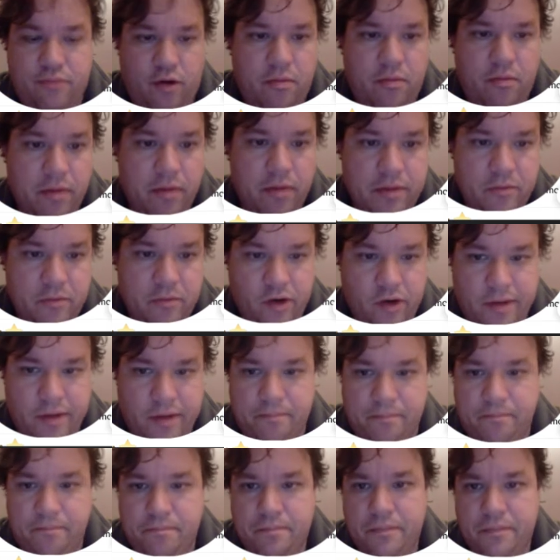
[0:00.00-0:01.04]
probably more.
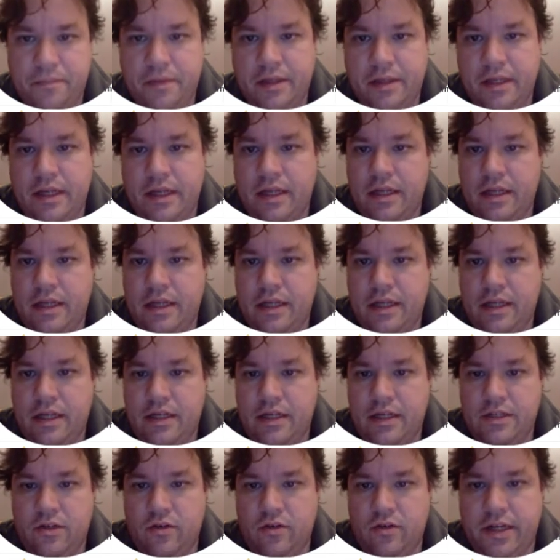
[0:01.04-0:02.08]

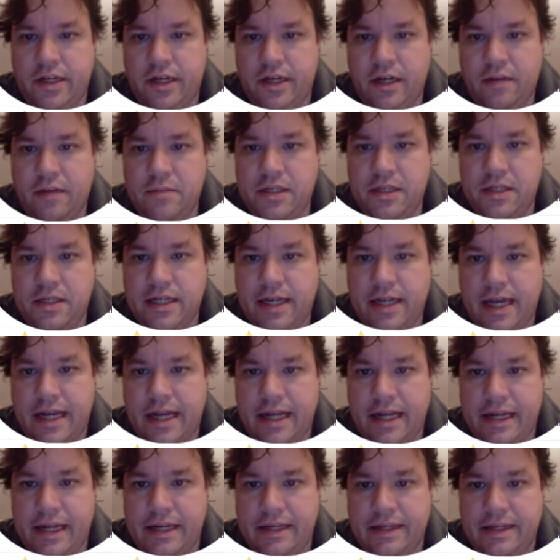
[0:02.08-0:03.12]
So leading clubs is a
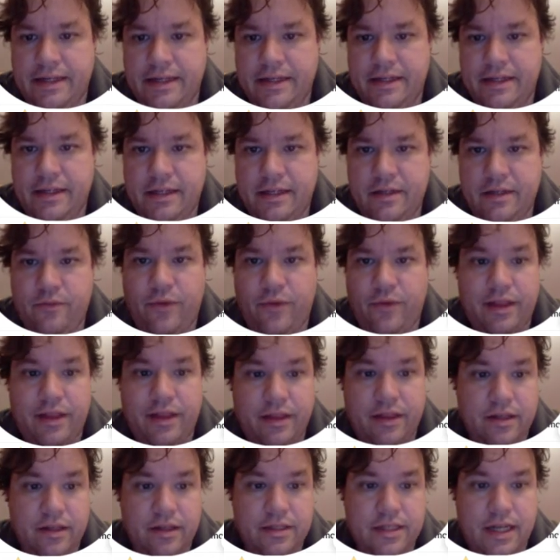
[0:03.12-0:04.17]
dead end. What
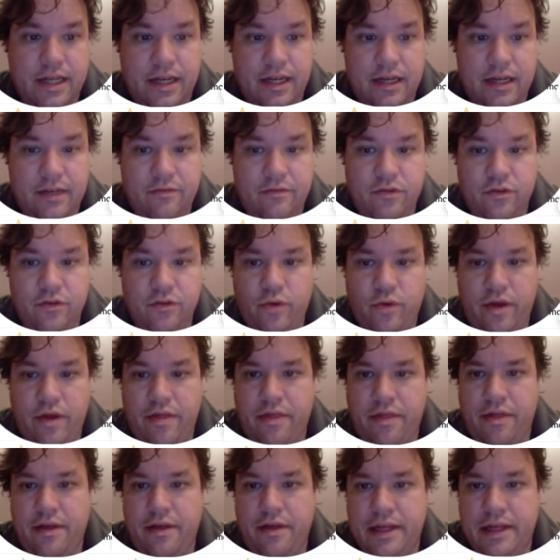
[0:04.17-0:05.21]
does that leave you
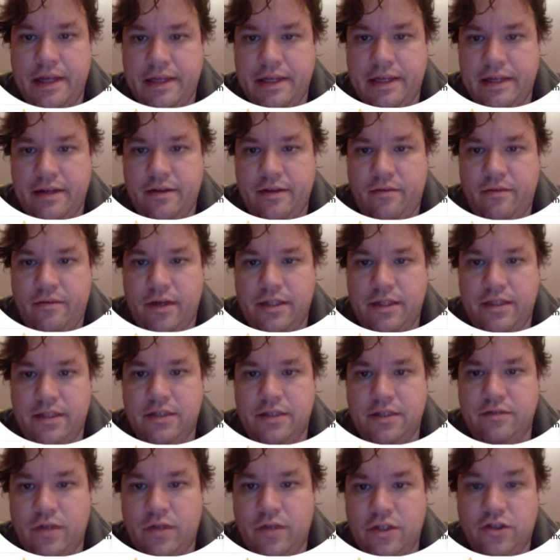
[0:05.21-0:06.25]
with?
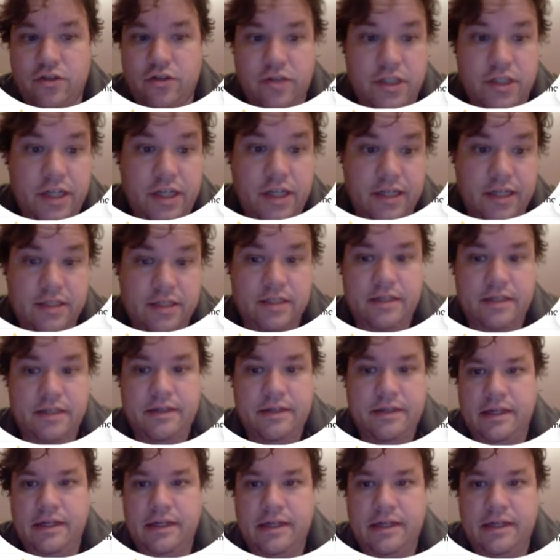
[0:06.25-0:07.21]
What's your chance?